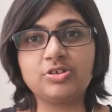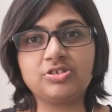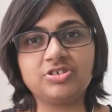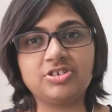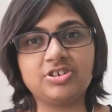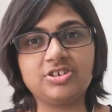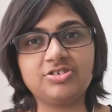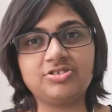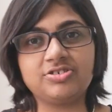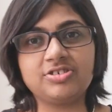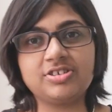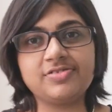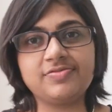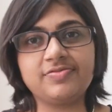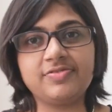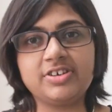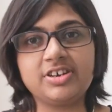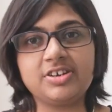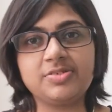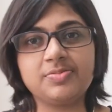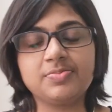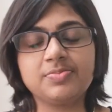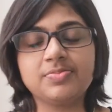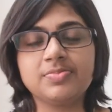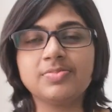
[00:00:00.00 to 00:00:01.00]
educational
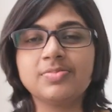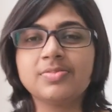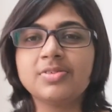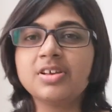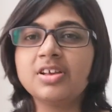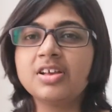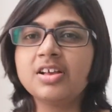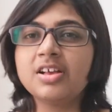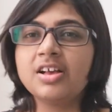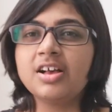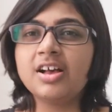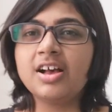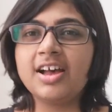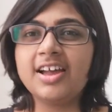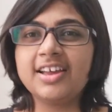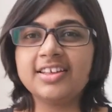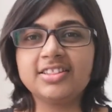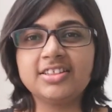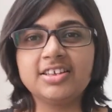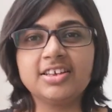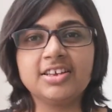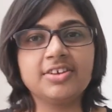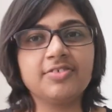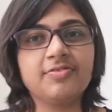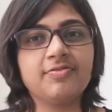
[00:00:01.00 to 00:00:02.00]
freedom. I
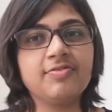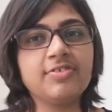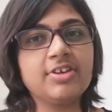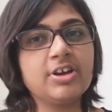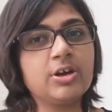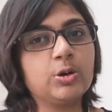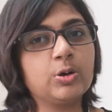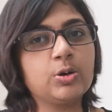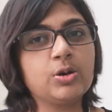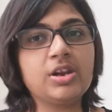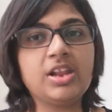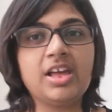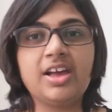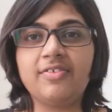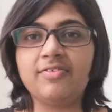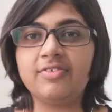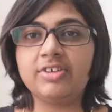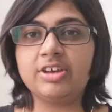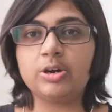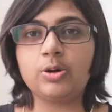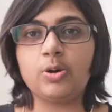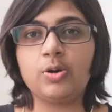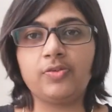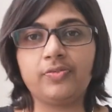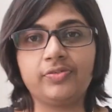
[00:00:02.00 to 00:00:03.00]
think we are all
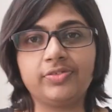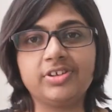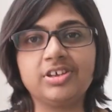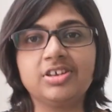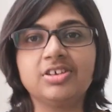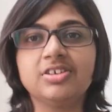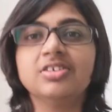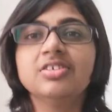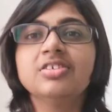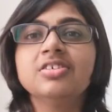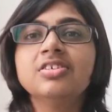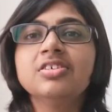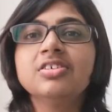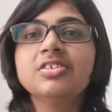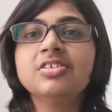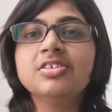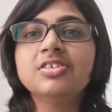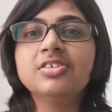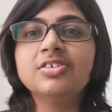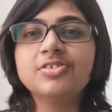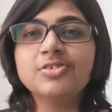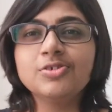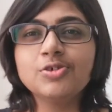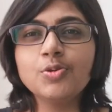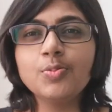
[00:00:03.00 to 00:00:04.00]
aware of the
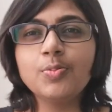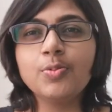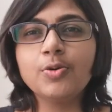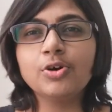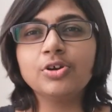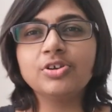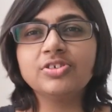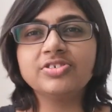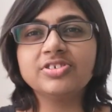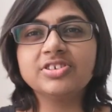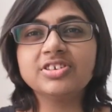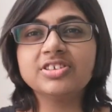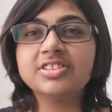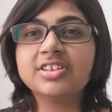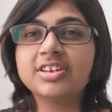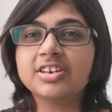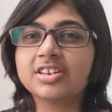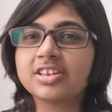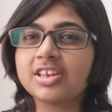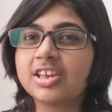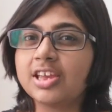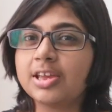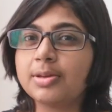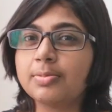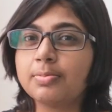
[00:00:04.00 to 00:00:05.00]
new policy
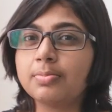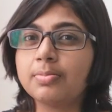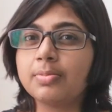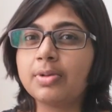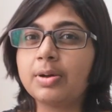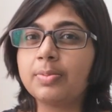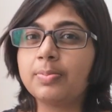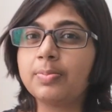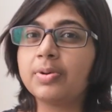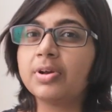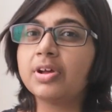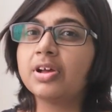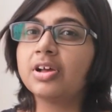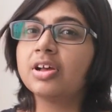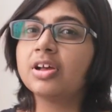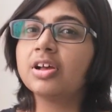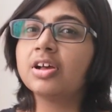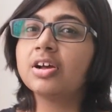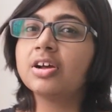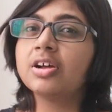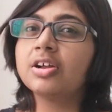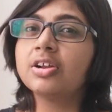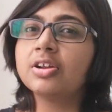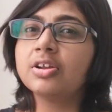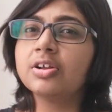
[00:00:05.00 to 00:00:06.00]
that came up
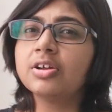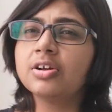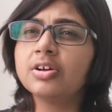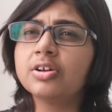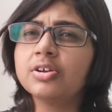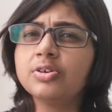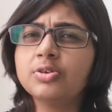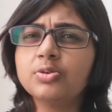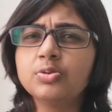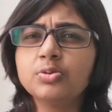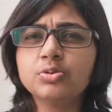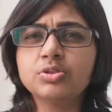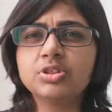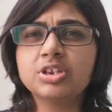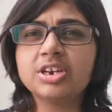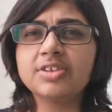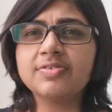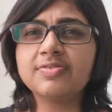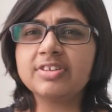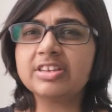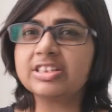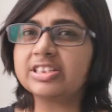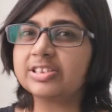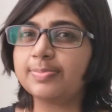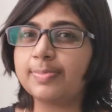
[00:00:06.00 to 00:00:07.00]
2
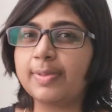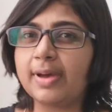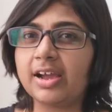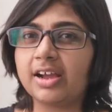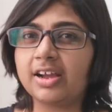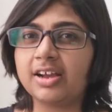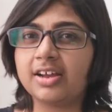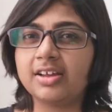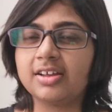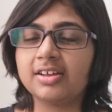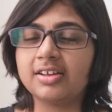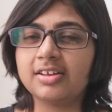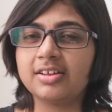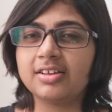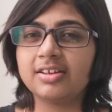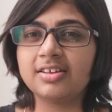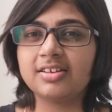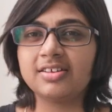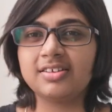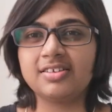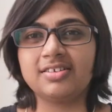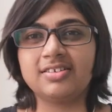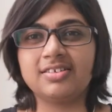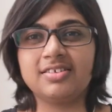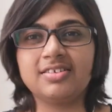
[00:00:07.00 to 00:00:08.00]
3 weeks back,
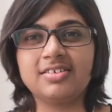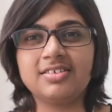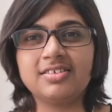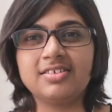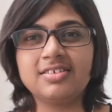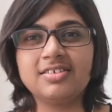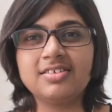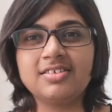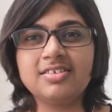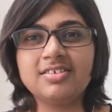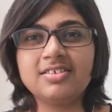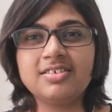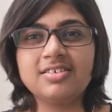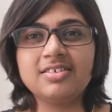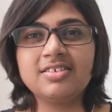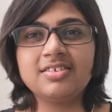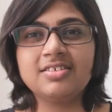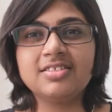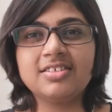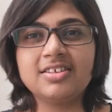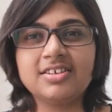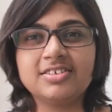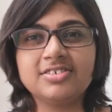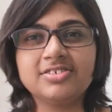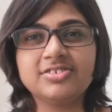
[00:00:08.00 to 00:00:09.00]

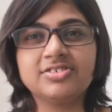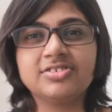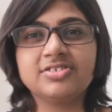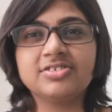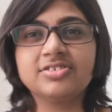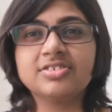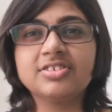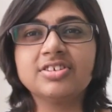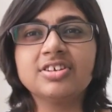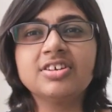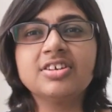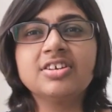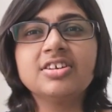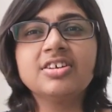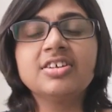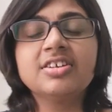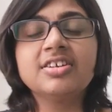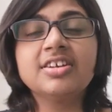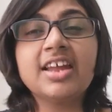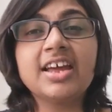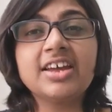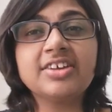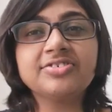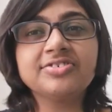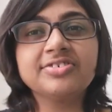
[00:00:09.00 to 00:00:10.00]
that is
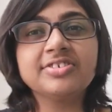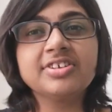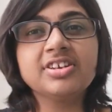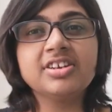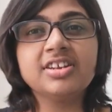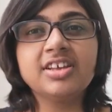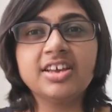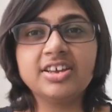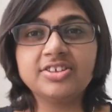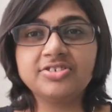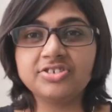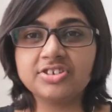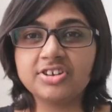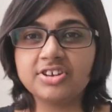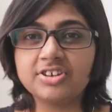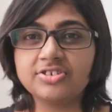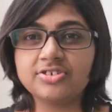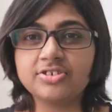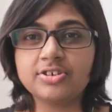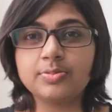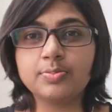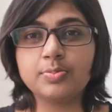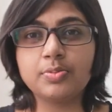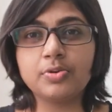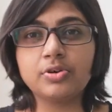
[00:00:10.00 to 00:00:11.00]
National
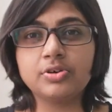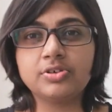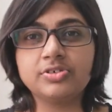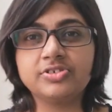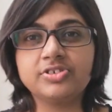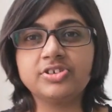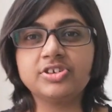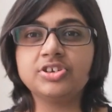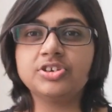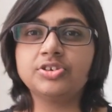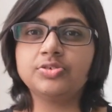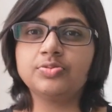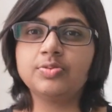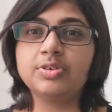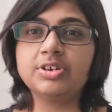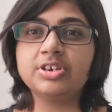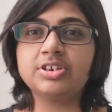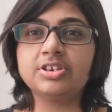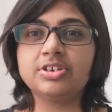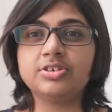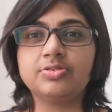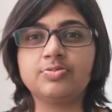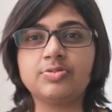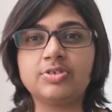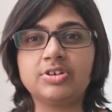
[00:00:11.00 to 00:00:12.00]
Education Policy
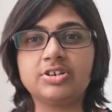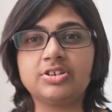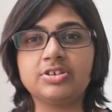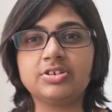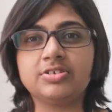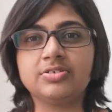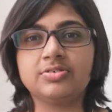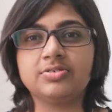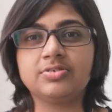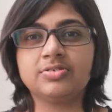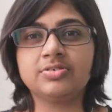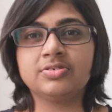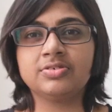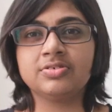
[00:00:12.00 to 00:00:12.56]
2020.